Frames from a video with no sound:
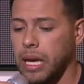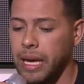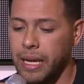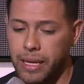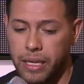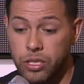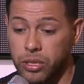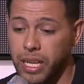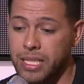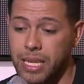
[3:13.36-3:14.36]
And I
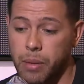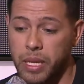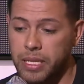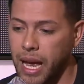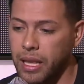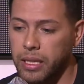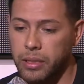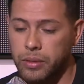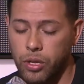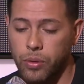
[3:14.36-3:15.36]
took that same
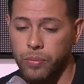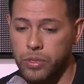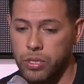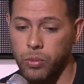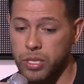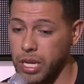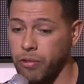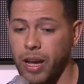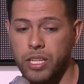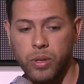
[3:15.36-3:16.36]
mentality. So once I
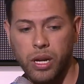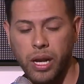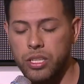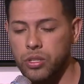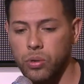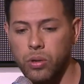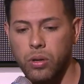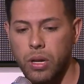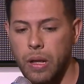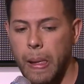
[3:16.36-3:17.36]
graduated high school,
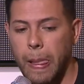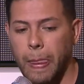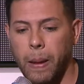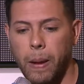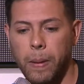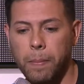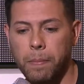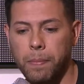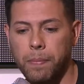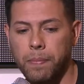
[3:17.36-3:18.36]

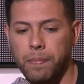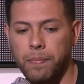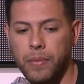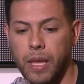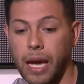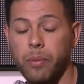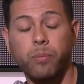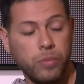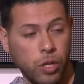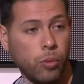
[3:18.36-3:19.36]
um, I,
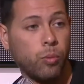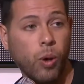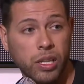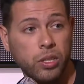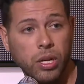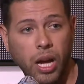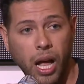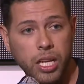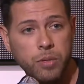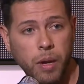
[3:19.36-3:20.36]
you know, wanted to go to
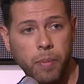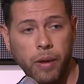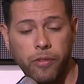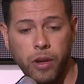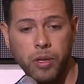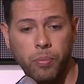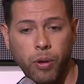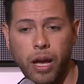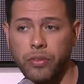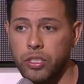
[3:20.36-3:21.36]
college, make my family
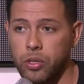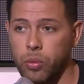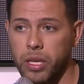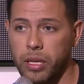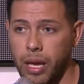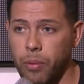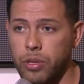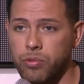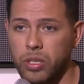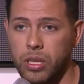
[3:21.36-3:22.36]
proud. They told me that that
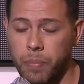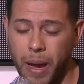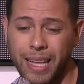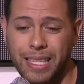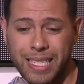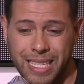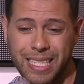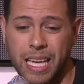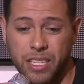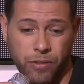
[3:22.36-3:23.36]
was really the path to
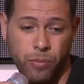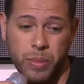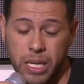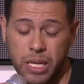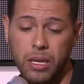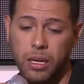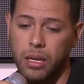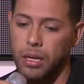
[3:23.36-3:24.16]
success for me.